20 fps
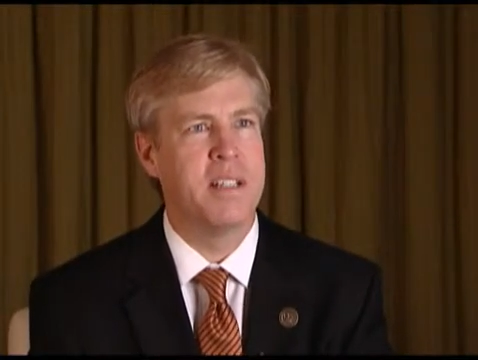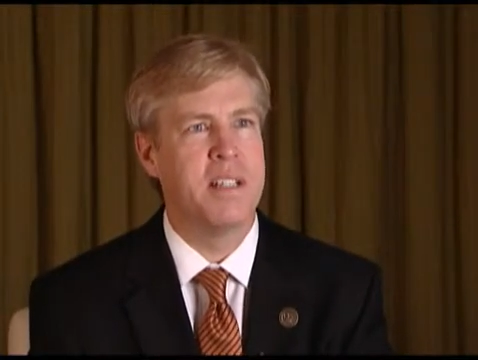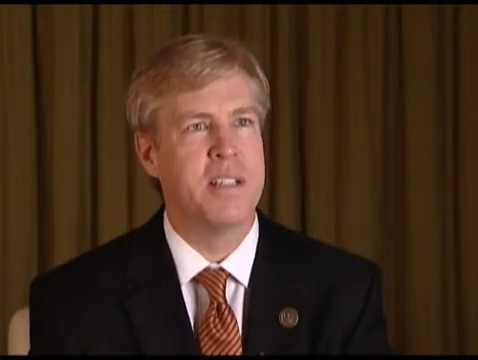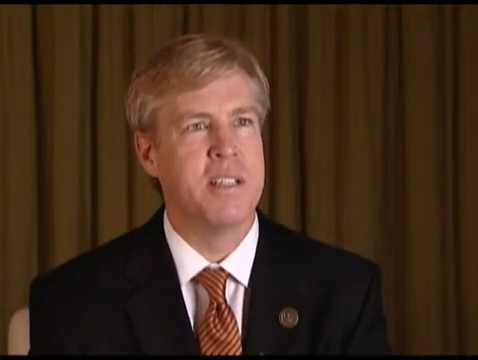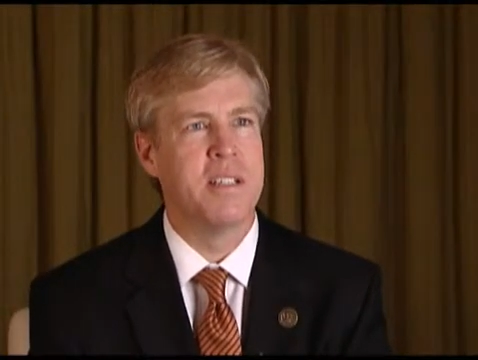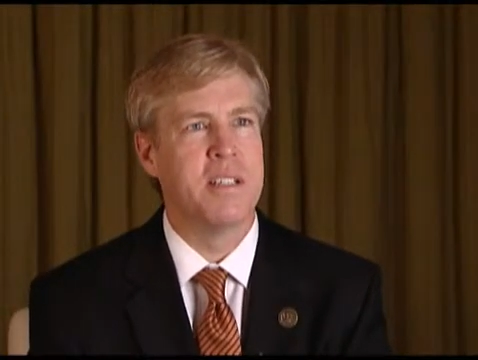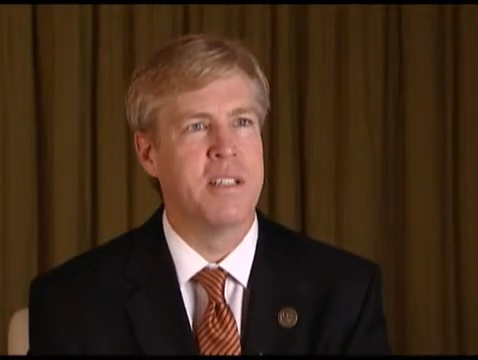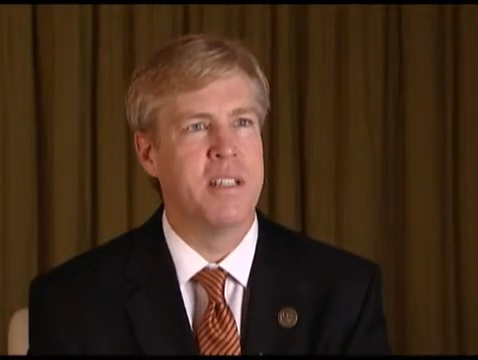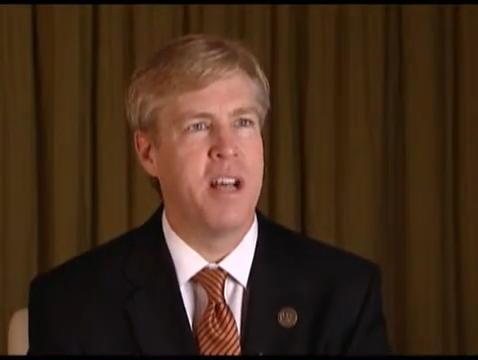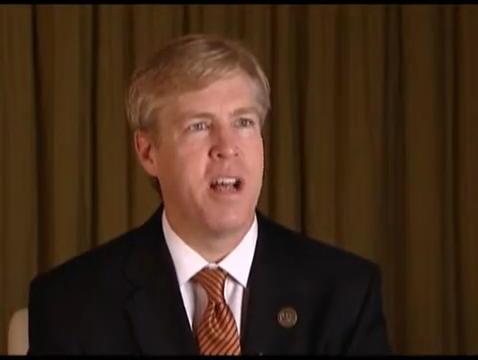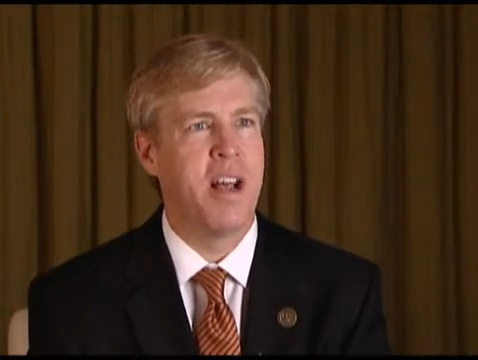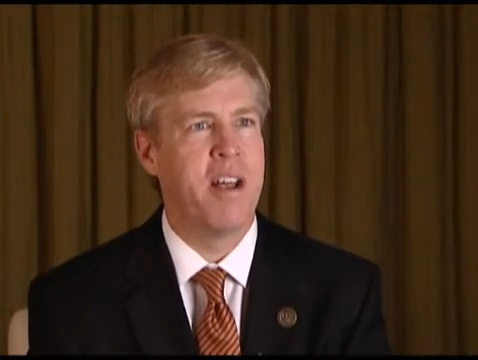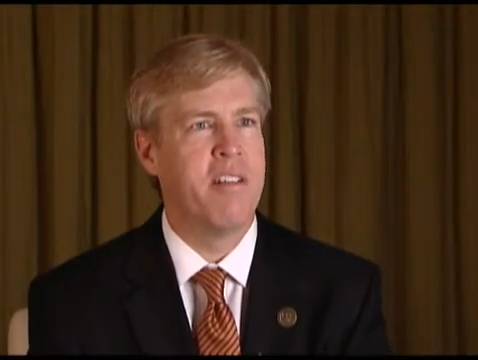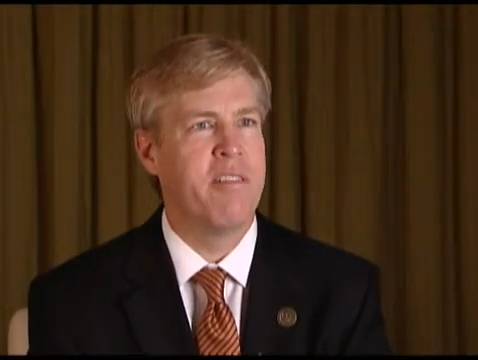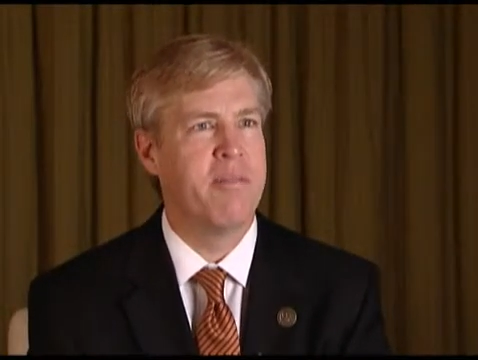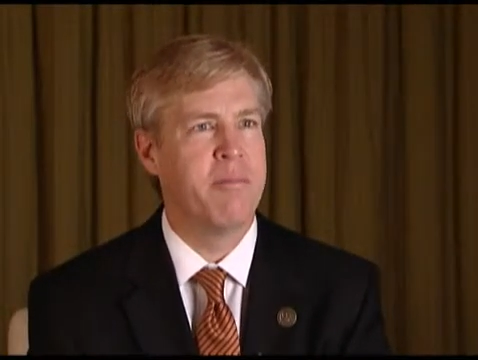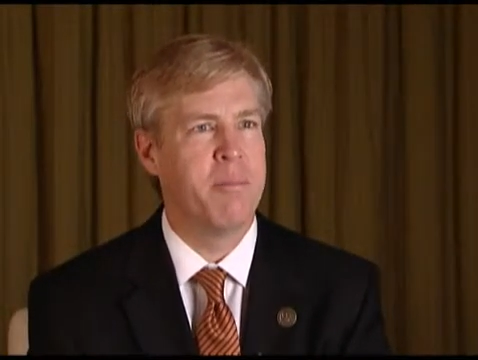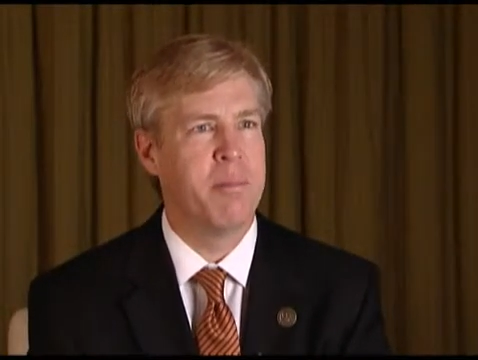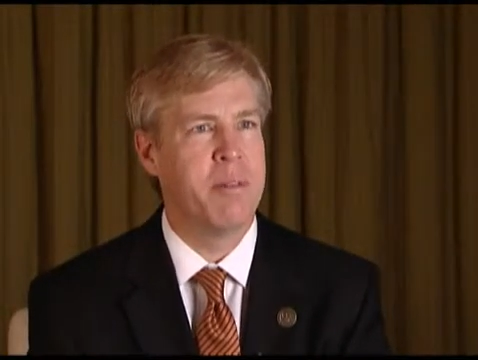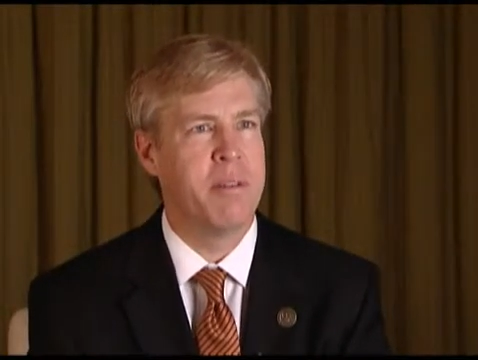is
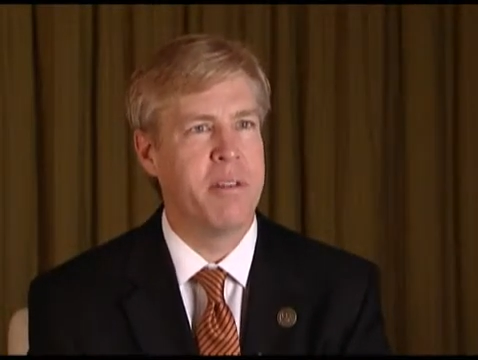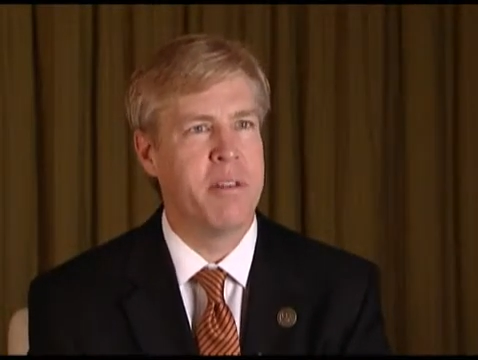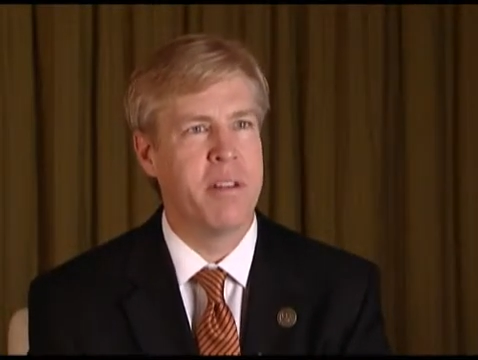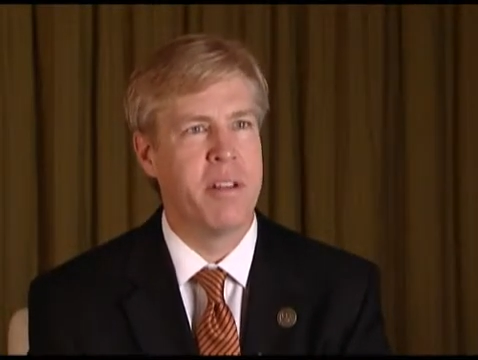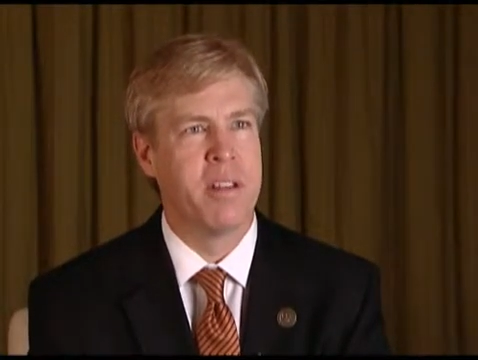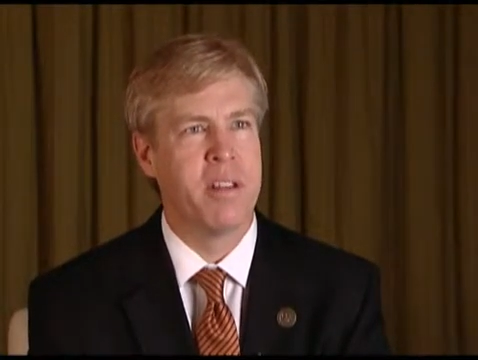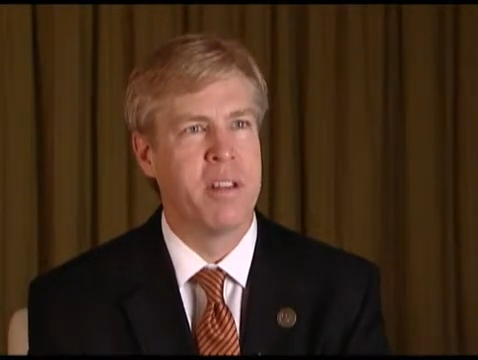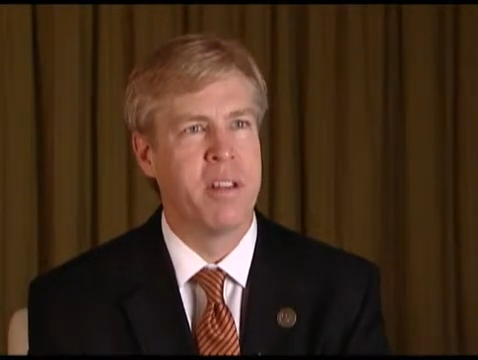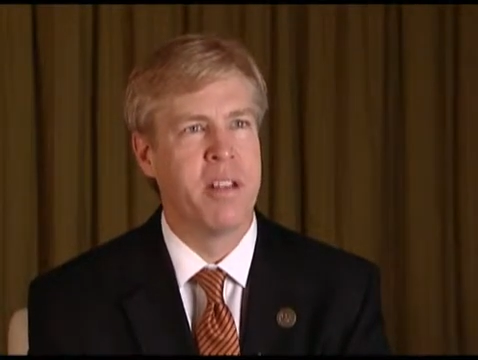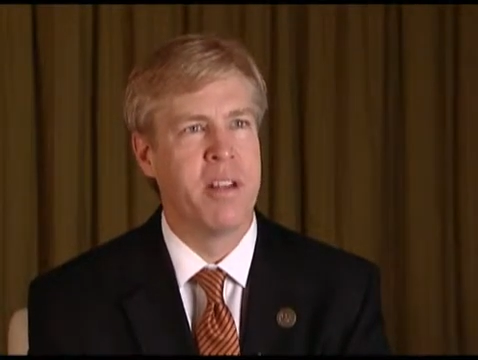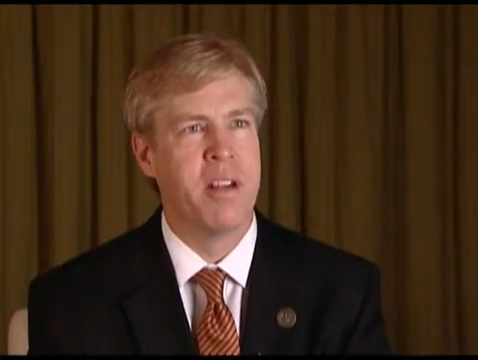live birth